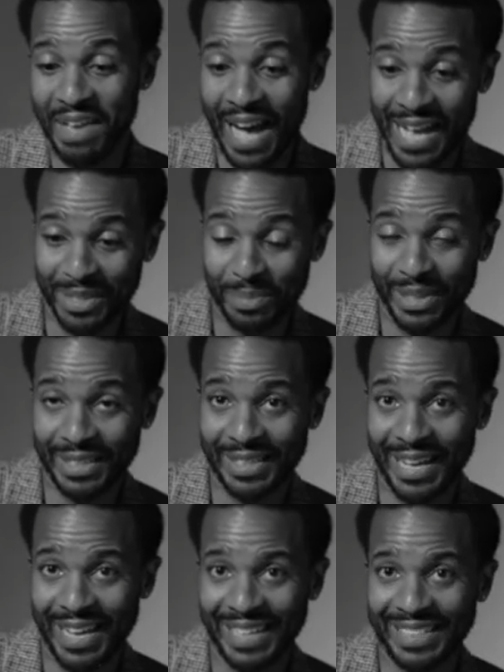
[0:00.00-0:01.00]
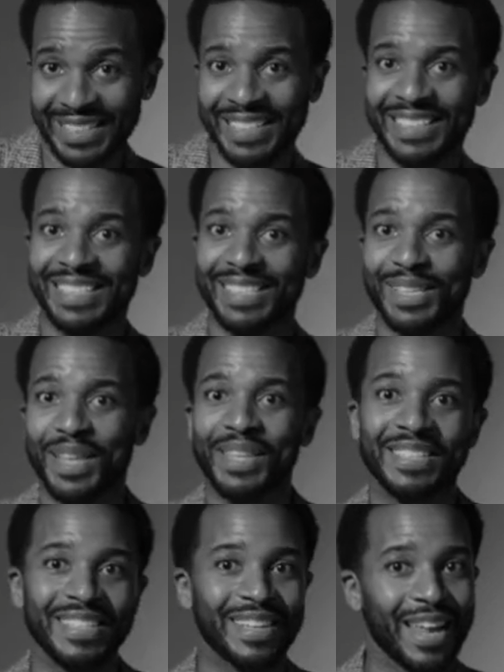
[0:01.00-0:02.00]
asked me to dance, and she said
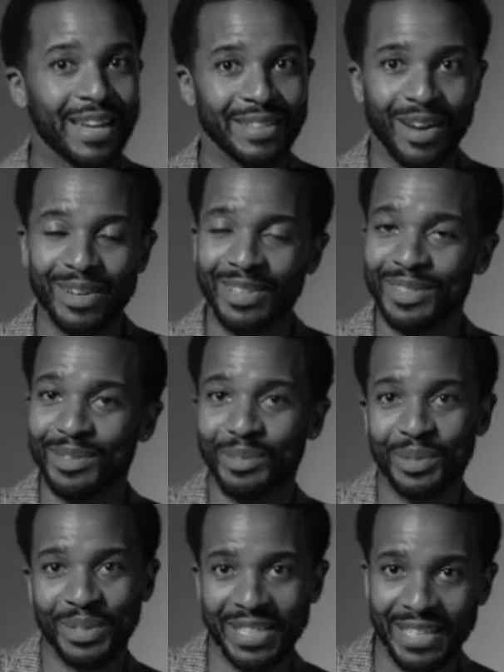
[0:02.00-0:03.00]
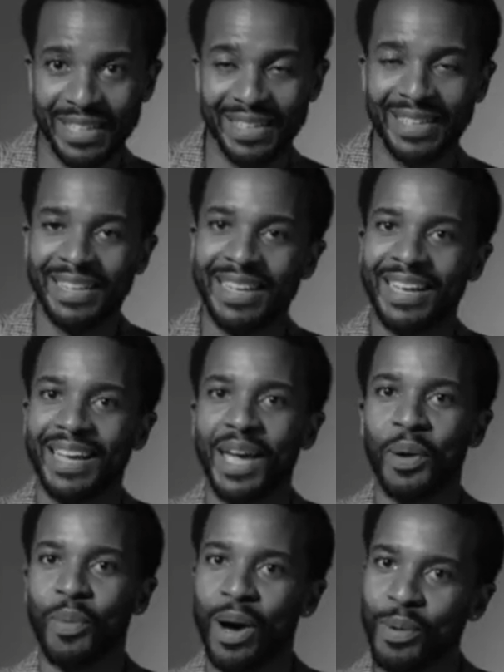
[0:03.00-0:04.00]
that she liked our little routine,
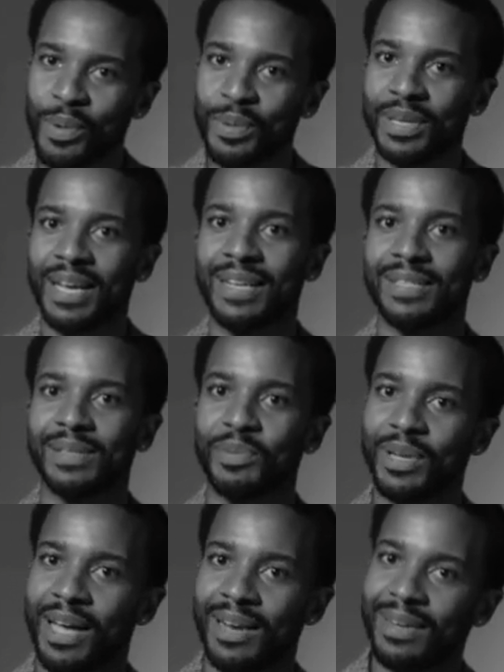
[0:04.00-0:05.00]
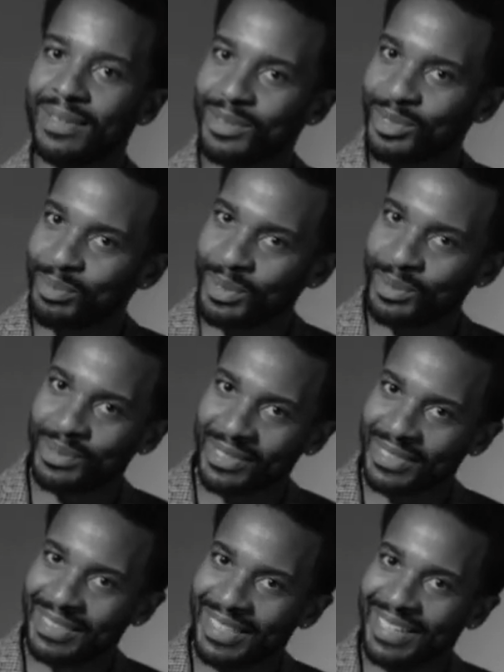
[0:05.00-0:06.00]
and while we were dancing, we had a little
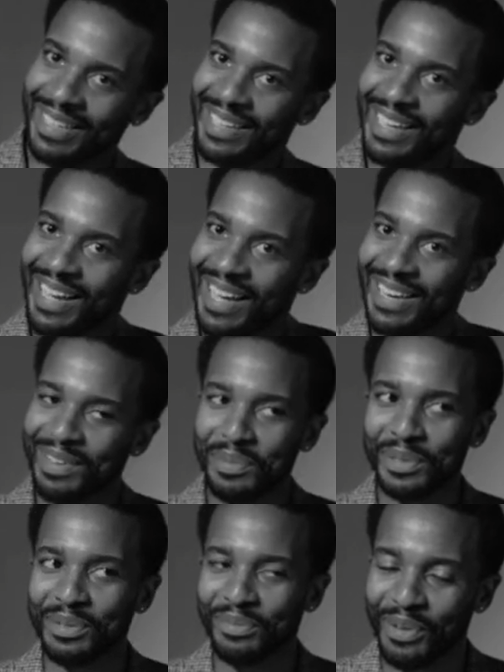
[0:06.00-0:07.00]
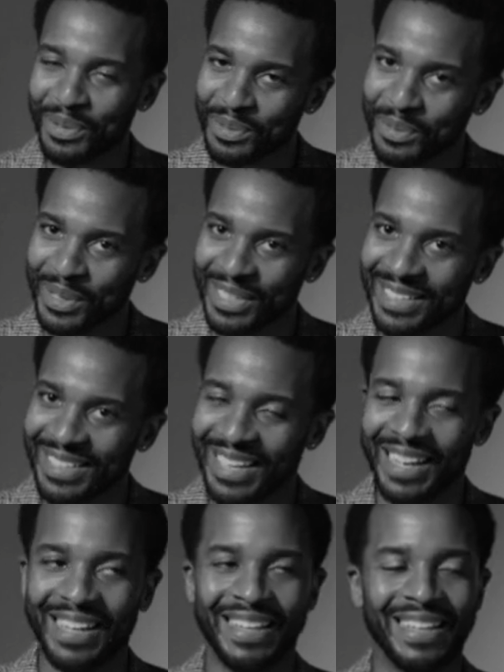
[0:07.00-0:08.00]
smooch, and it was the first one,
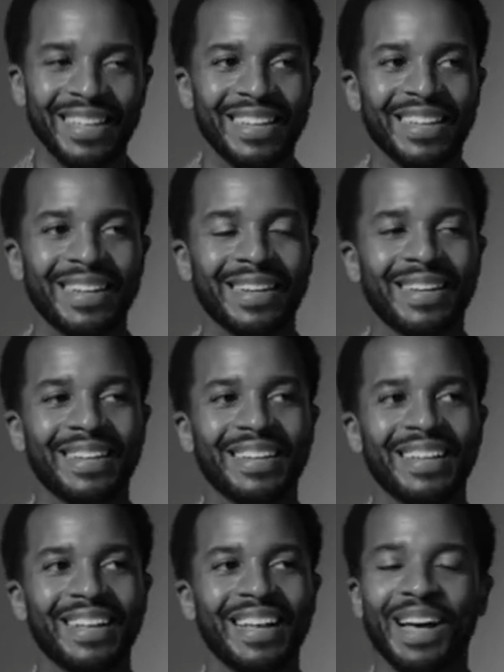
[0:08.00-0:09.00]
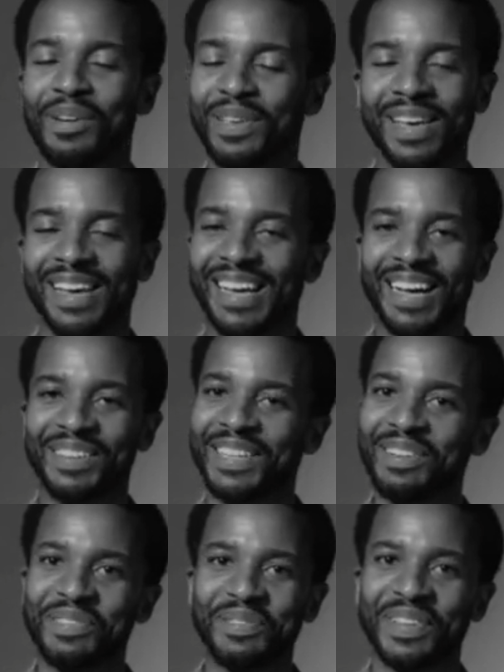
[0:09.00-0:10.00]
and it, uh, i yeah, I'll
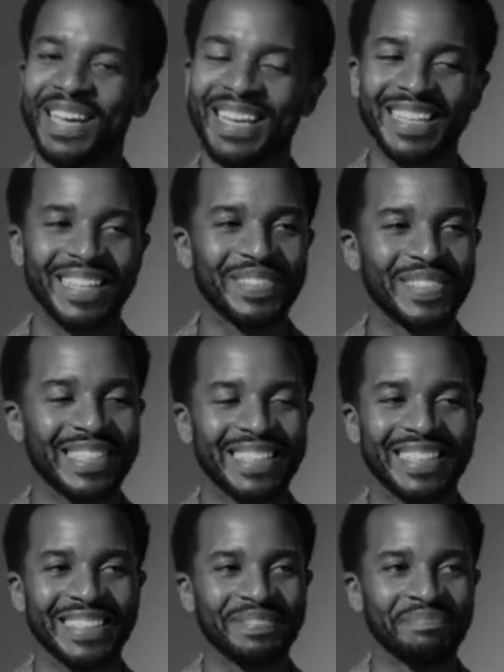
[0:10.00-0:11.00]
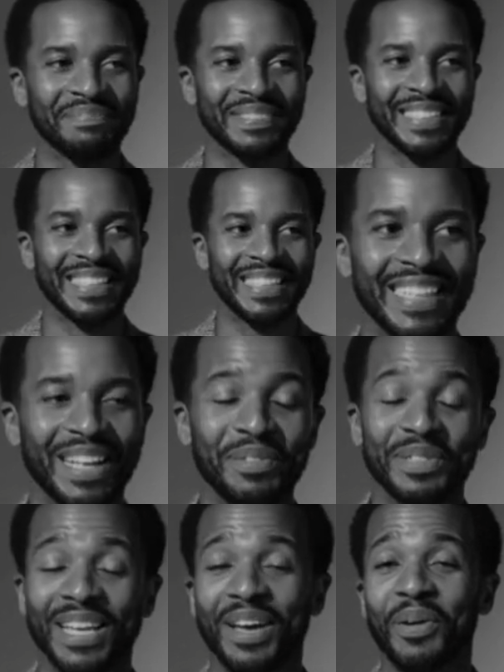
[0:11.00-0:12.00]
never forget it. It was a, it
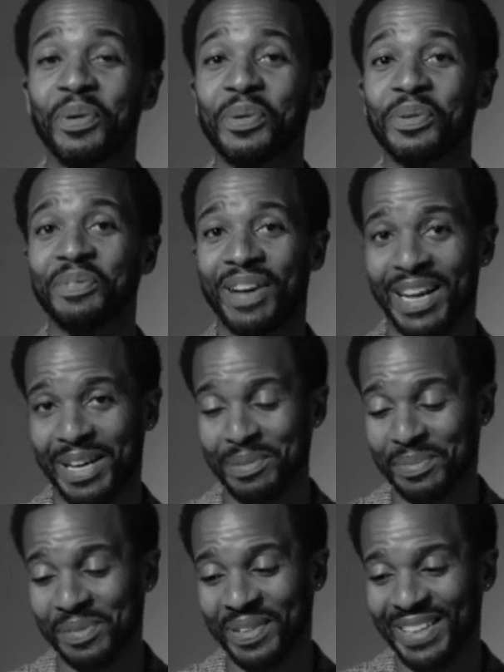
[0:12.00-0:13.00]
was a whole vibe.